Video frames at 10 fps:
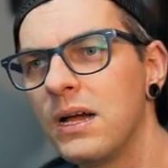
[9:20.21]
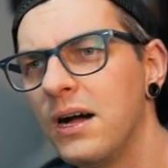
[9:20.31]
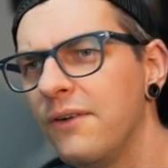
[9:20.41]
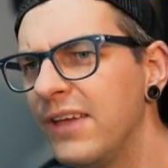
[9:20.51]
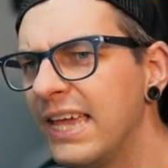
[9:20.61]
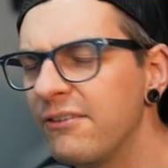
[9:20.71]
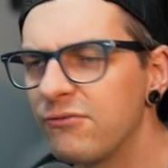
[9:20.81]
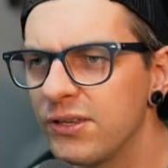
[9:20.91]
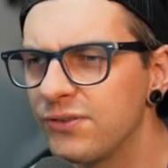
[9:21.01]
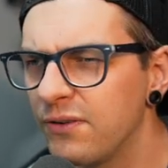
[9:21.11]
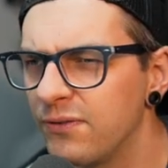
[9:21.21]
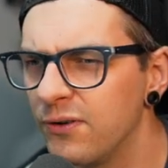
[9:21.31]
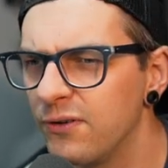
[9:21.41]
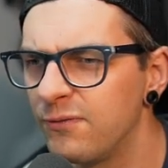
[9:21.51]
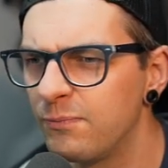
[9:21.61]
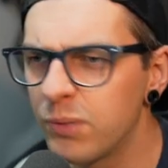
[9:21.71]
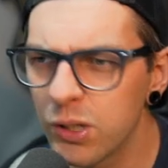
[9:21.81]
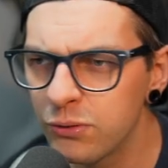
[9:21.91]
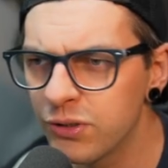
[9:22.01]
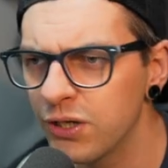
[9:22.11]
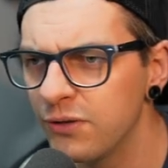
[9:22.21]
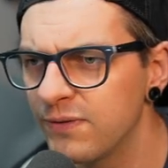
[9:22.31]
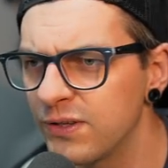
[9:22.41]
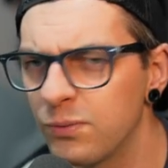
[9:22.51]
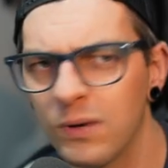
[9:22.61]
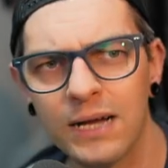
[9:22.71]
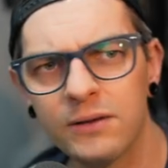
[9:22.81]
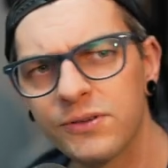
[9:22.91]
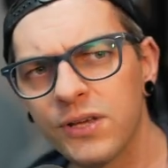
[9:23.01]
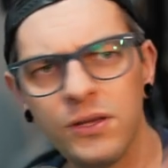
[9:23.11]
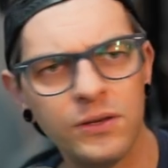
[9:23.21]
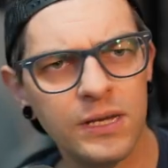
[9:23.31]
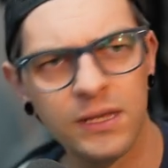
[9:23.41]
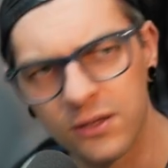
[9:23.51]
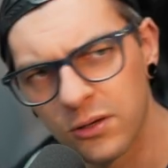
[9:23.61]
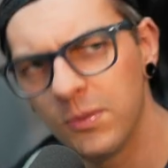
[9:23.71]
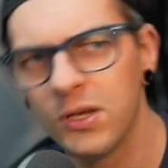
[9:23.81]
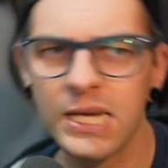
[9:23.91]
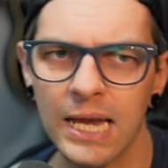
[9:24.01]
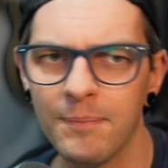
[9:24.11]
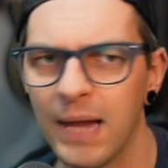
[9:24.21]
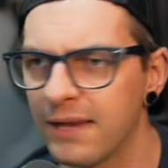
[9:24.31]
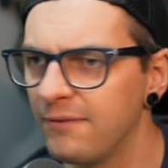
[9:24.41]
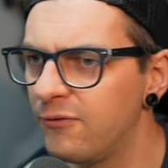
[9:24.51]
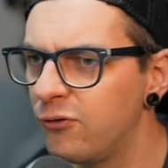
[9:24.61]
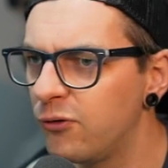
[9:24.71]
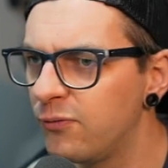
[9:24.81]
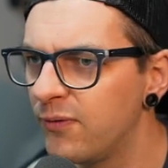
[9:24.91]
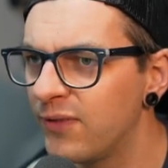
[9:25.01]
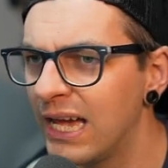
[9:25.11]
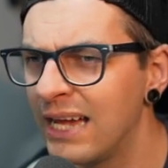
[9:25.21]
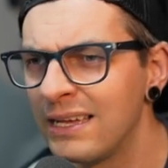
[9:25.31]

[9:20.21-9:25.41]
I think it runs off of Bluetooth as well, so you can communicate back and forth with that.